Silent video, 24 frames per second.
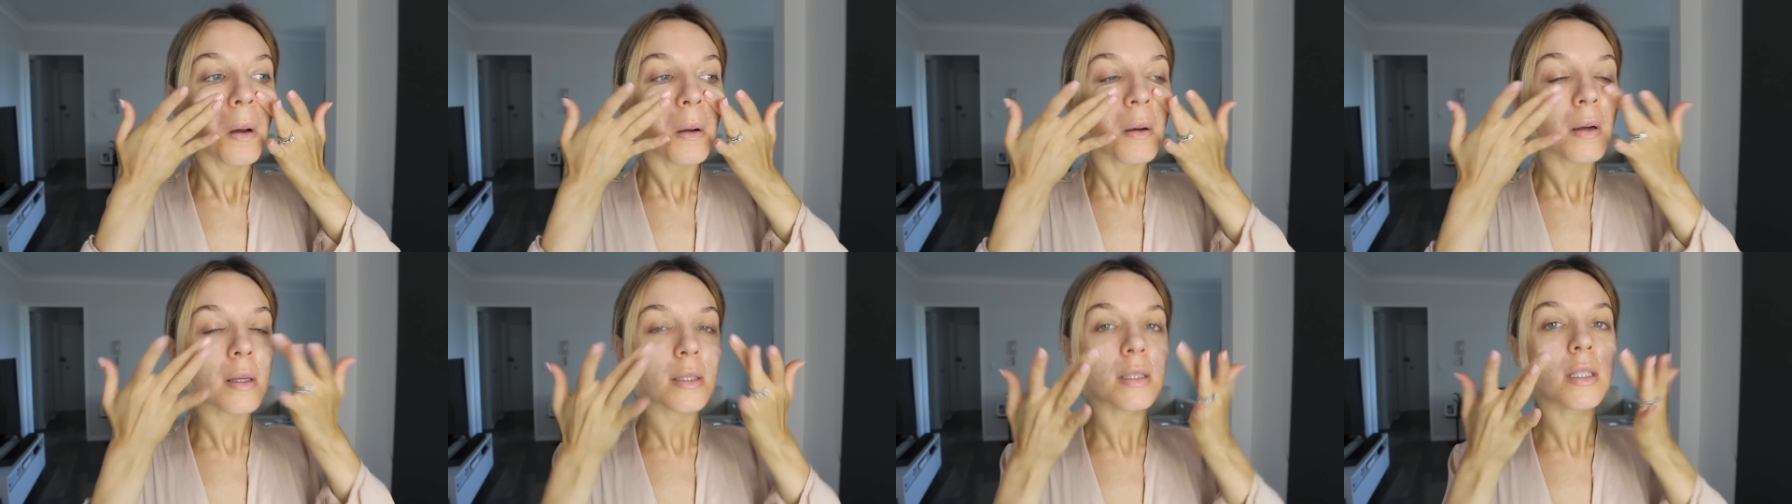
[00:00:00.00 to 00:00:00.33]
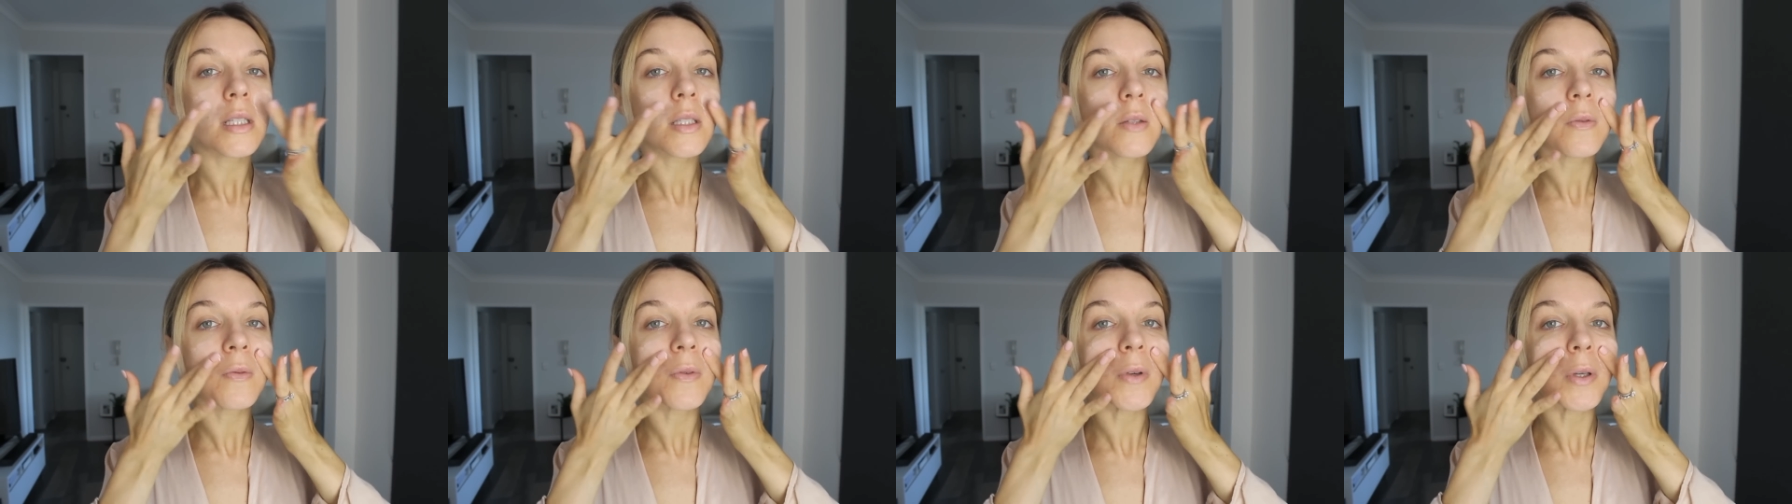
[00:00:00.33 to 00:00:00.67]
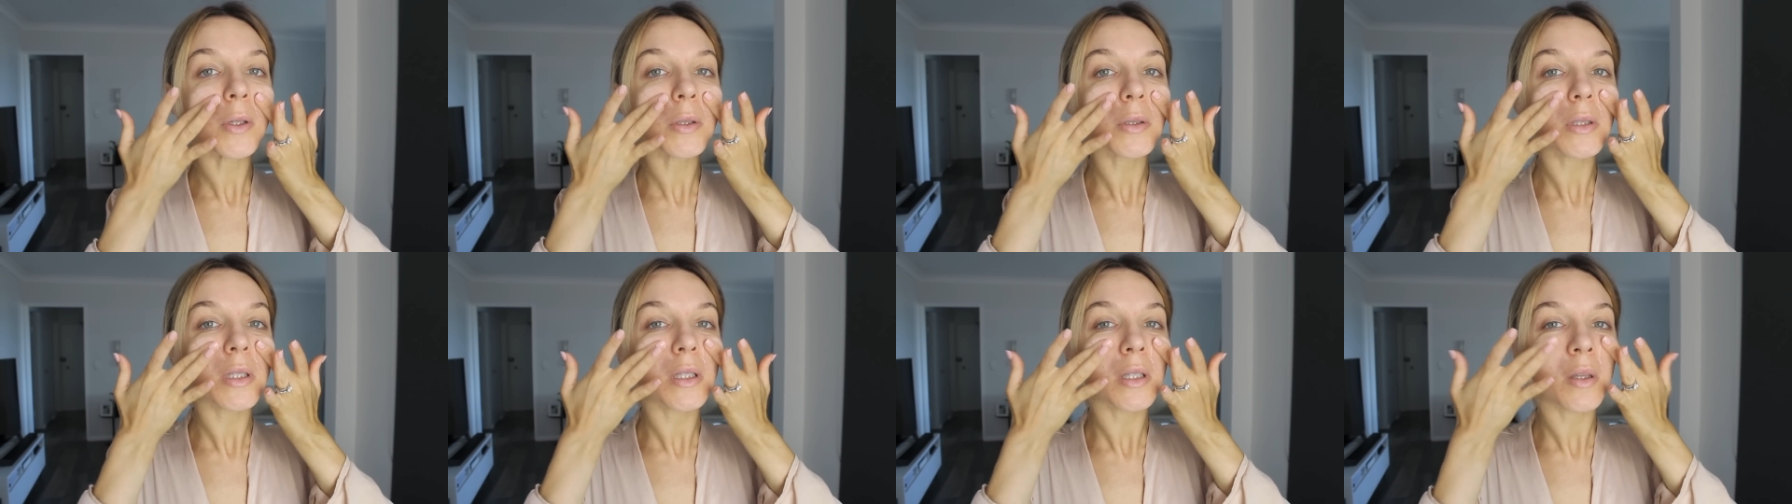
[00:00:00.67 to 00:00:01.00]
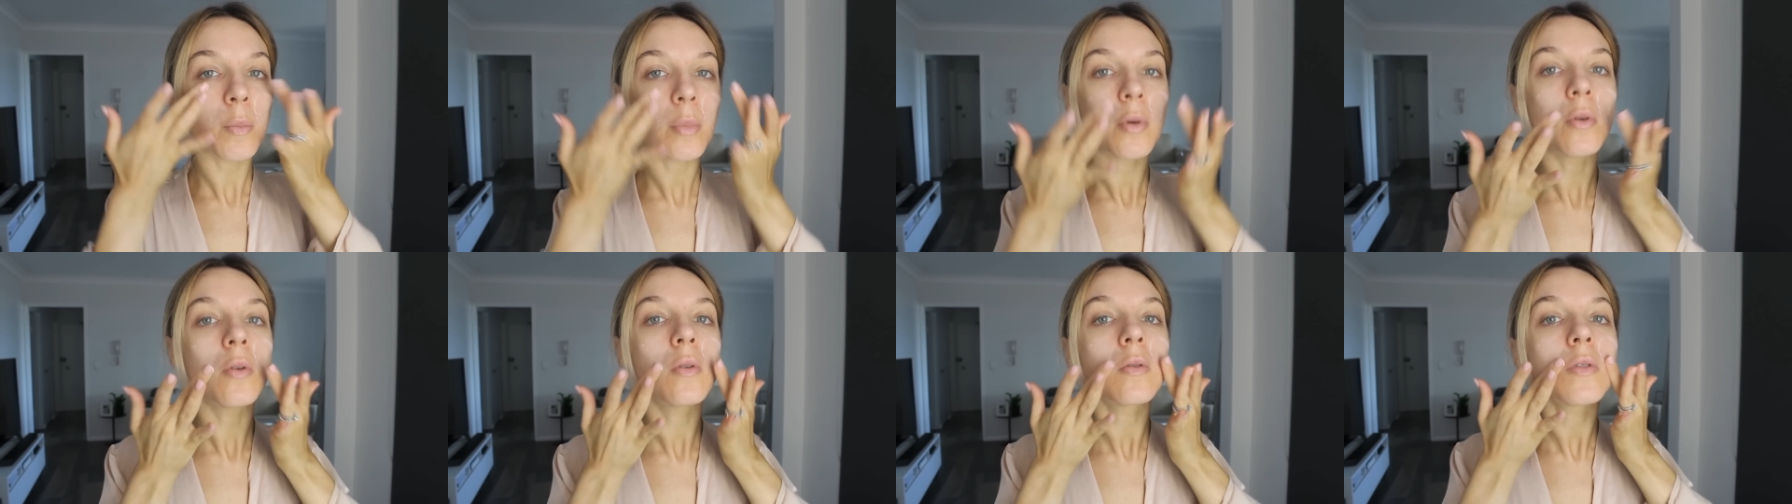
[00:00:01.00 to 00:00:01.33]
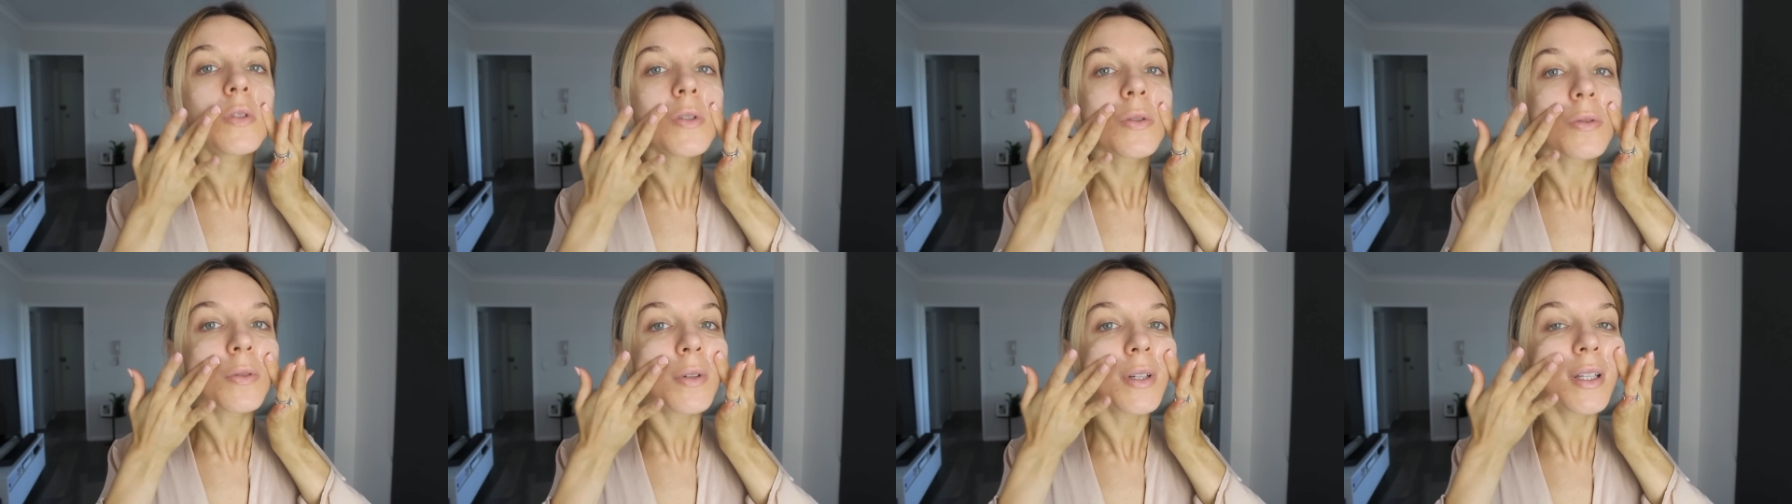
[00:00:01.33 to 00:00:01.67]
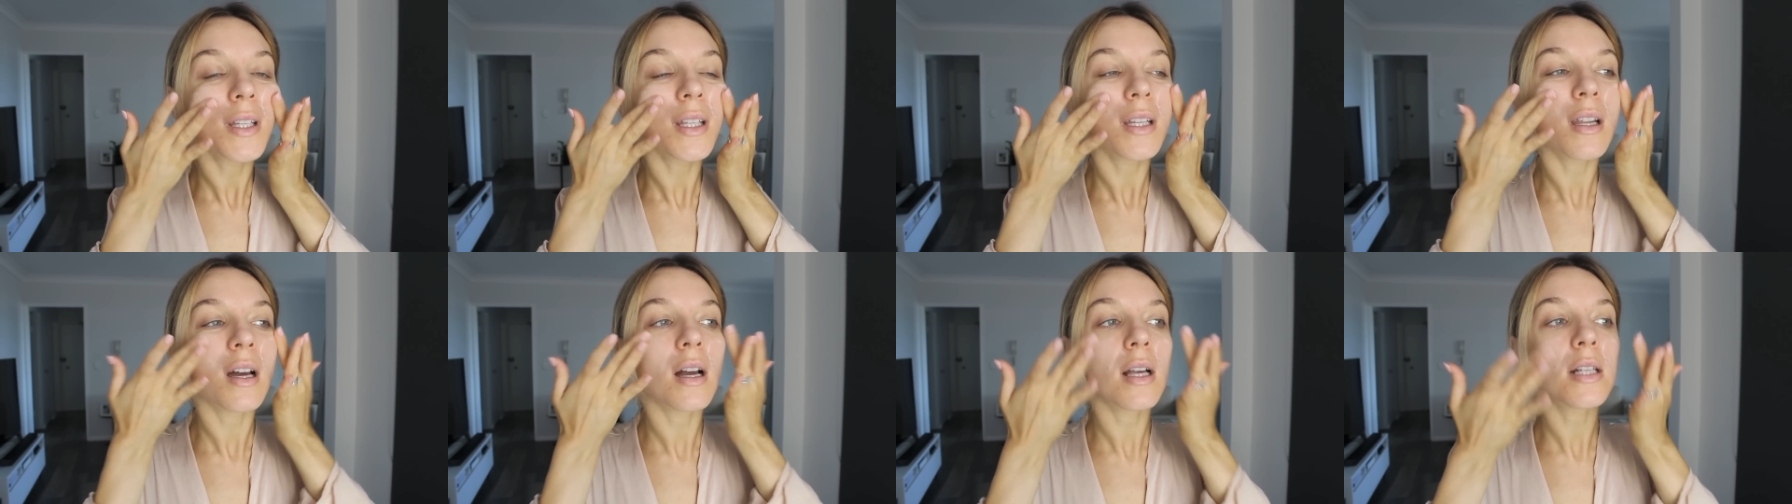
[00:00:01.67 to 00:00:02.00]
because this fills in the pores
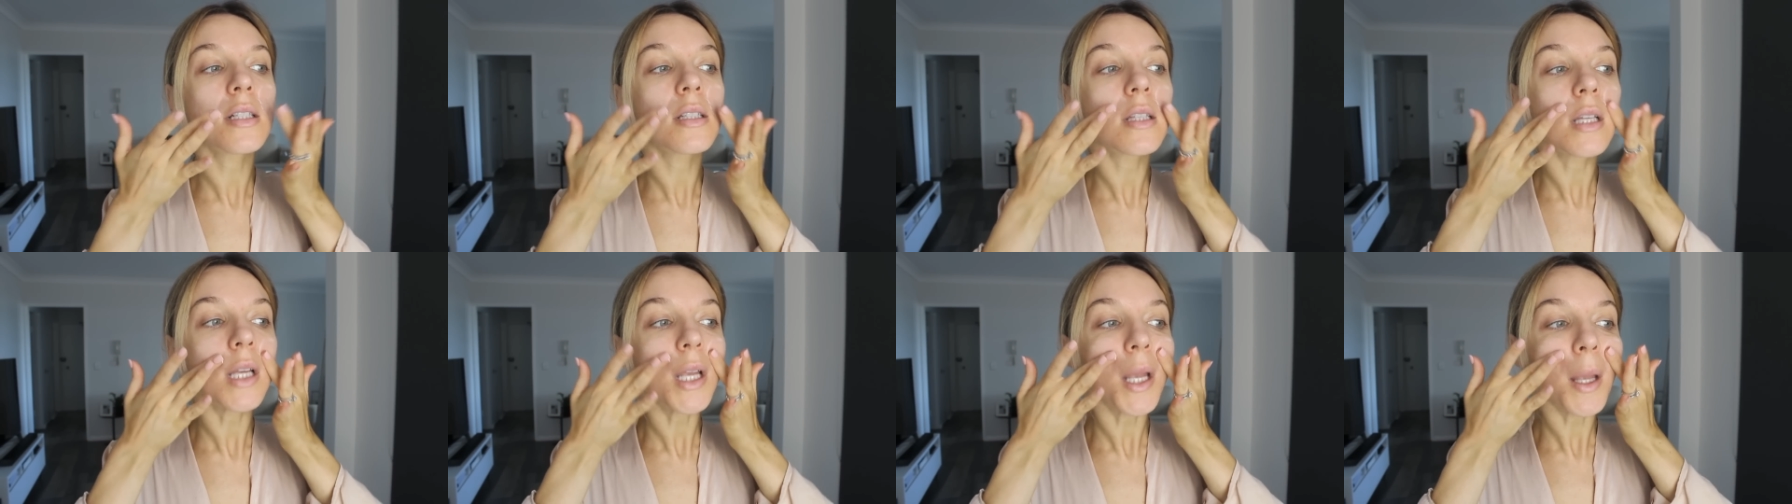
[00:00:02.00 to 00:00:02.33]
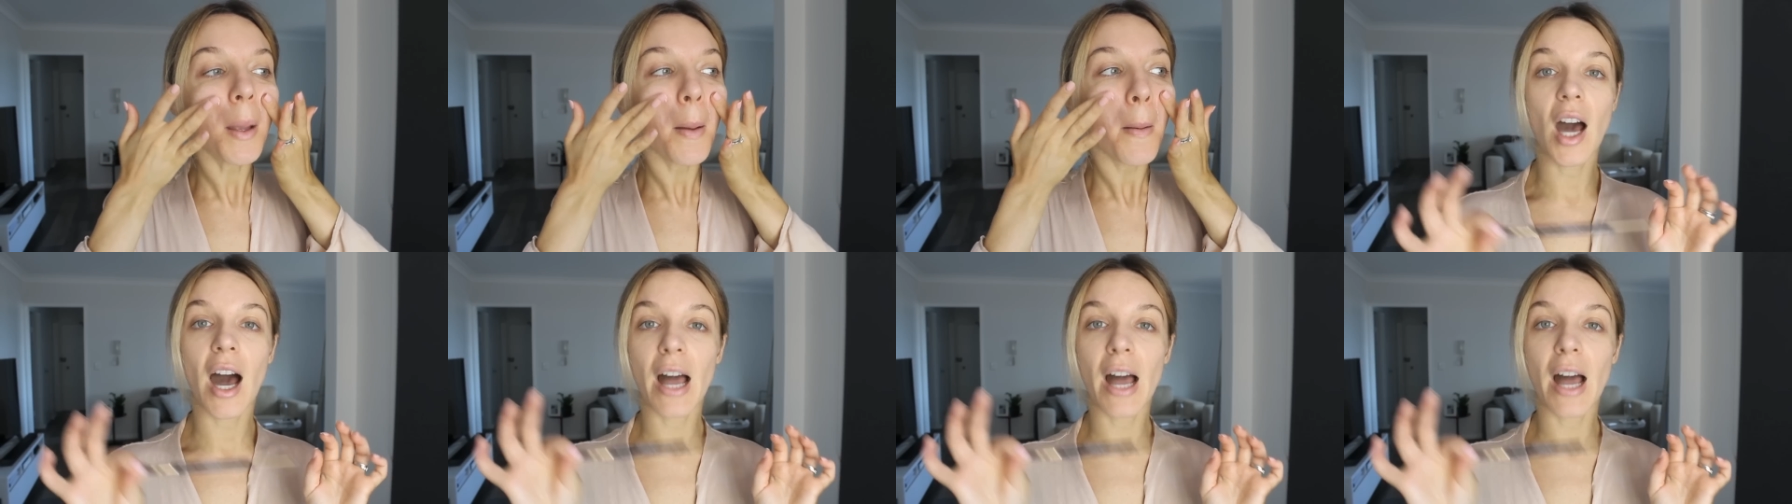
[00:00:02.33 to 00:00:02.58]
really nicely.